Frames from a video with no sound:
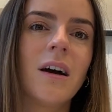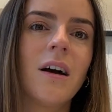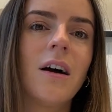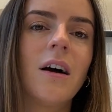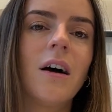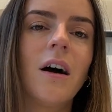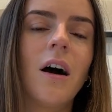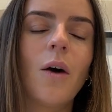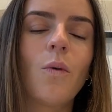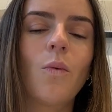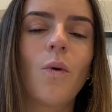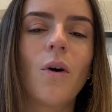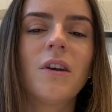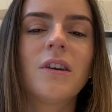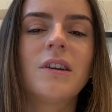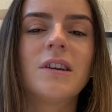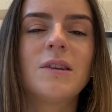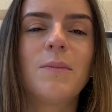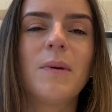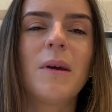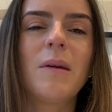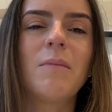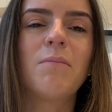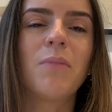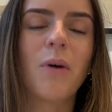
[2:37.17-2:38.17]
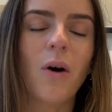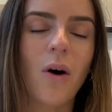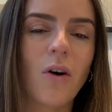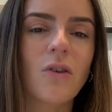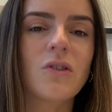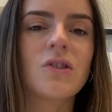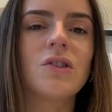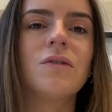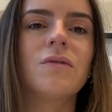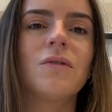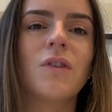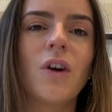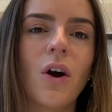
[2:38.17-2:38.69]
I want a big
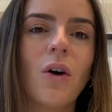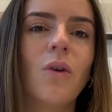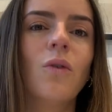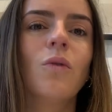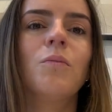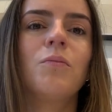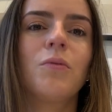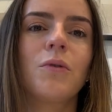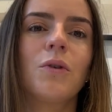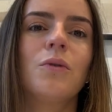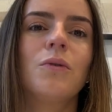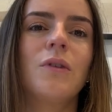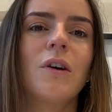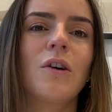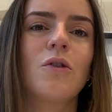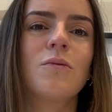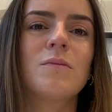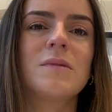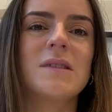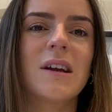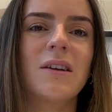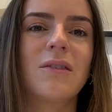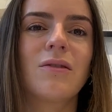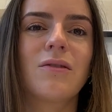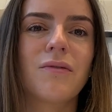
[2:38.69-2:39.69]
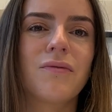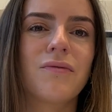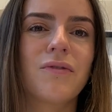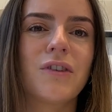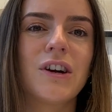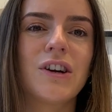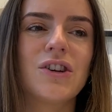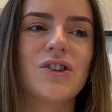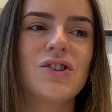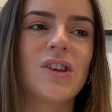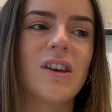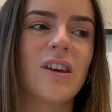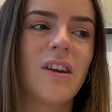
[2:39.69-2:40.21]
pot of cold brew that comes out of the
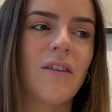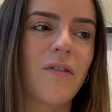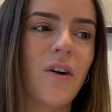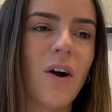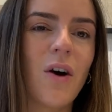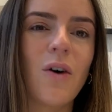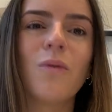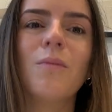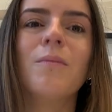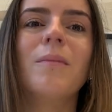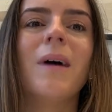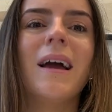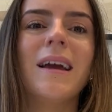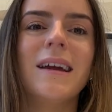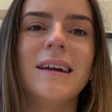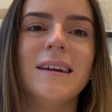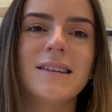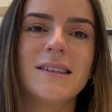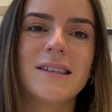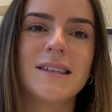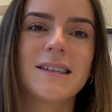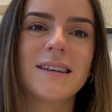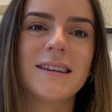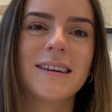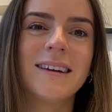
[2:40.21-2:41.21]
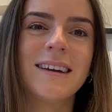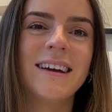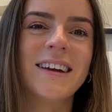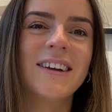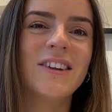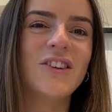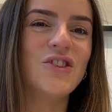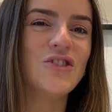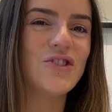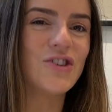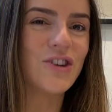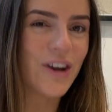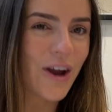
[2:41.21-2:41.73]
fridge that you've homemade.
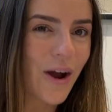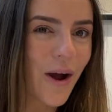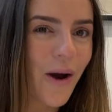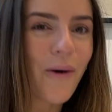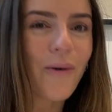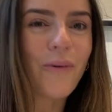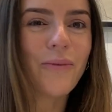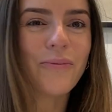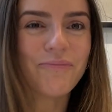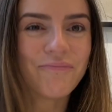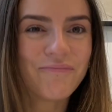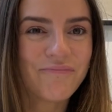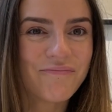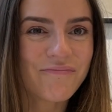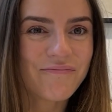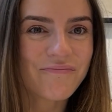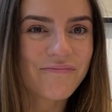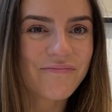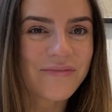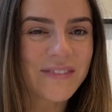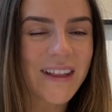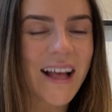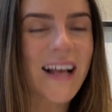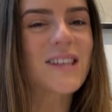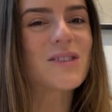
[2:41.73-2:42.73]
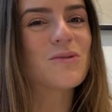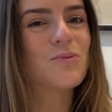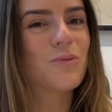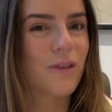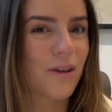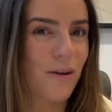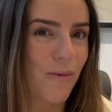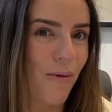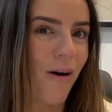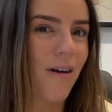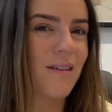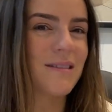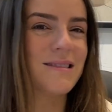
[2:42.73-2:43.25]
Do you know? That's what I
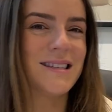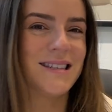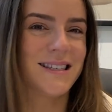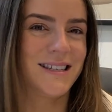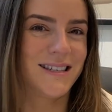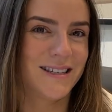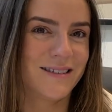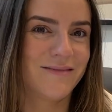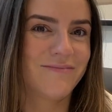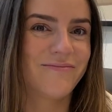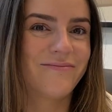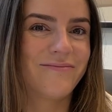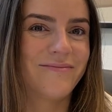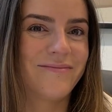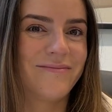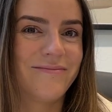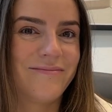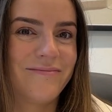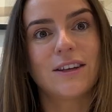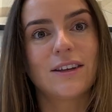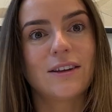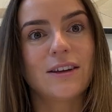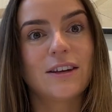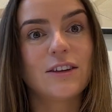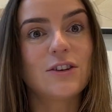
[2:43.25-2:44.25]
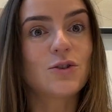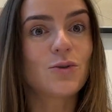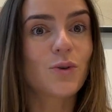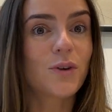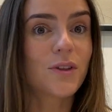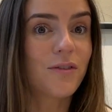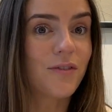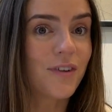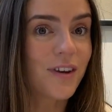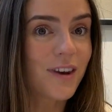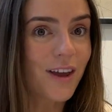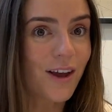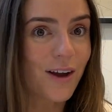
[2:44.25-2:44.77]
want. Enjoy the
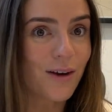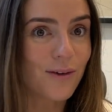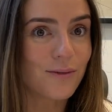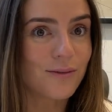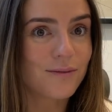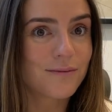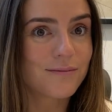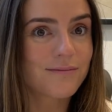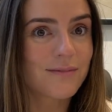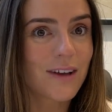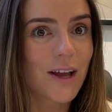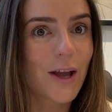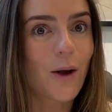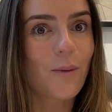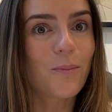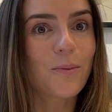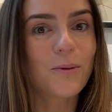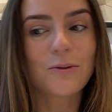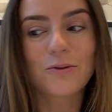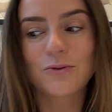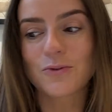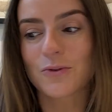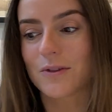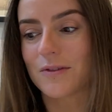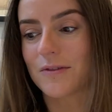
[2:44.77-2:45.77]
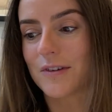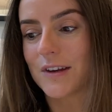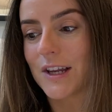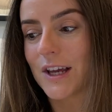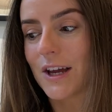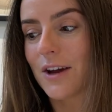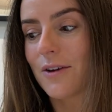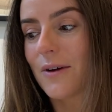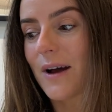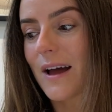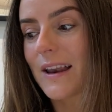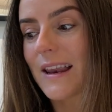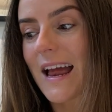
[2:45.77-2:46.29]
video. I hope you enjoy the
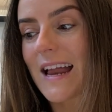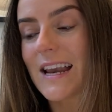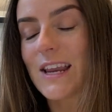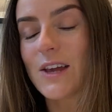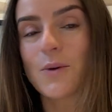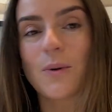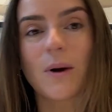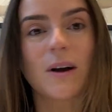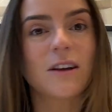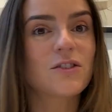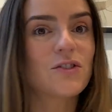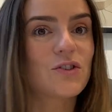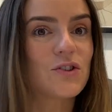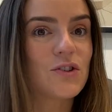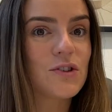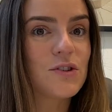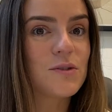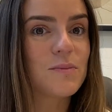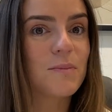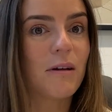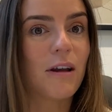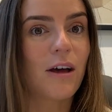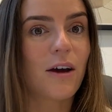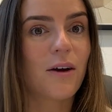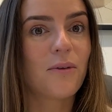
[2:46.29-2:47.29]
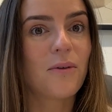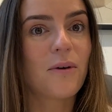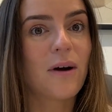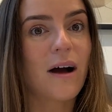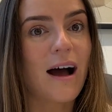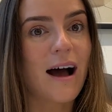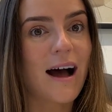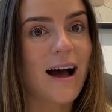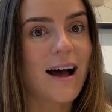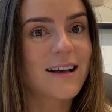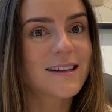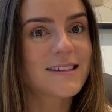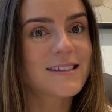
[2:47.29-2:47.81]
video, and any questions below,
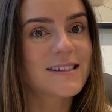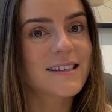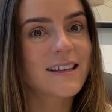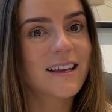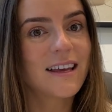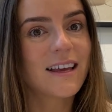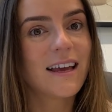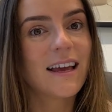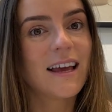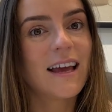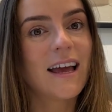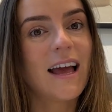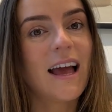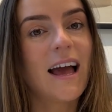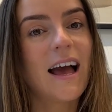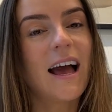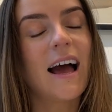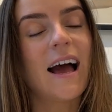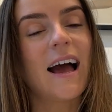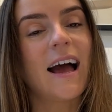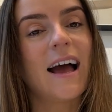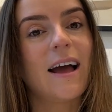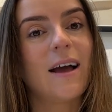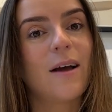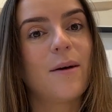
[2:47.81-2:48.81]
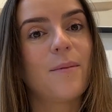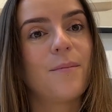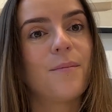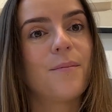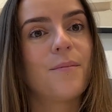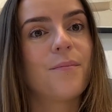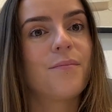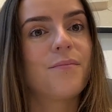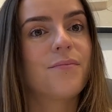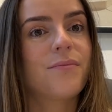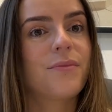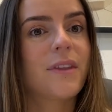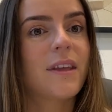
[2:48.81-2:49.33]
ask.
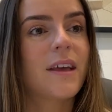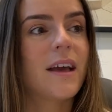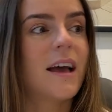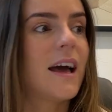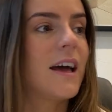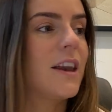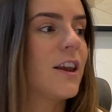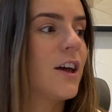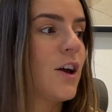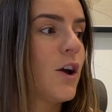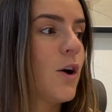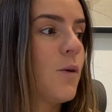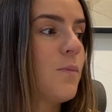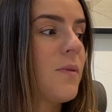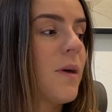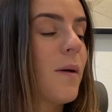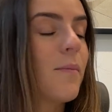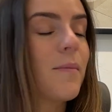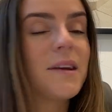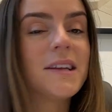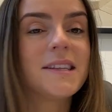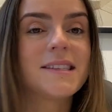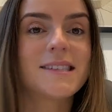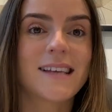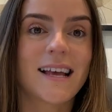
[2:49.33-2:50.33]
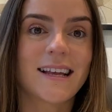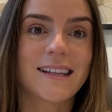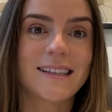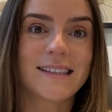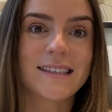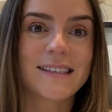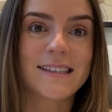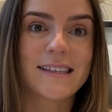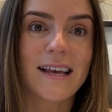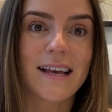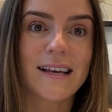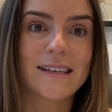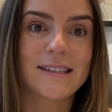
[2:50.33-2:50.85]
And I hope that made
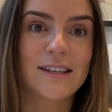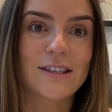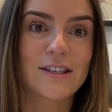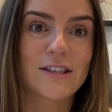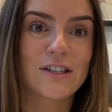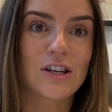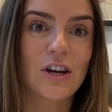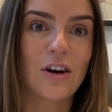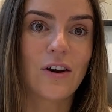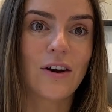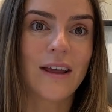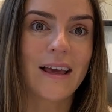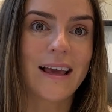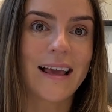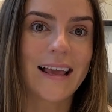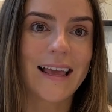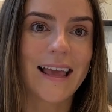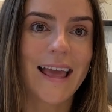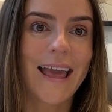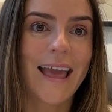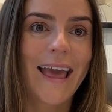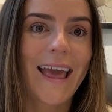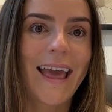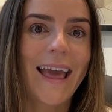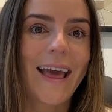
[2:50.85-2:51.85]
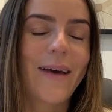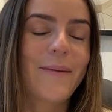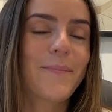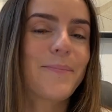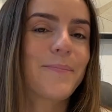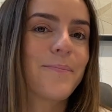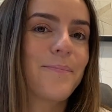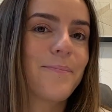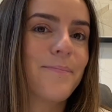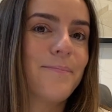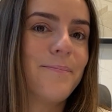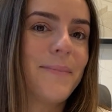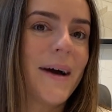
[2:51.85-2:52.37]
sense as a starting.
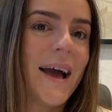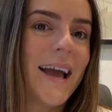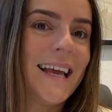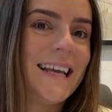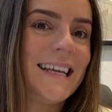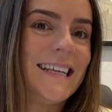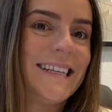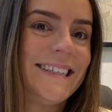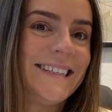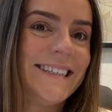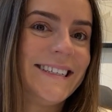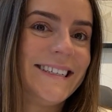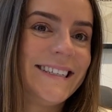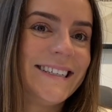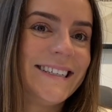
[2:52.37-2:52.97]
Bye.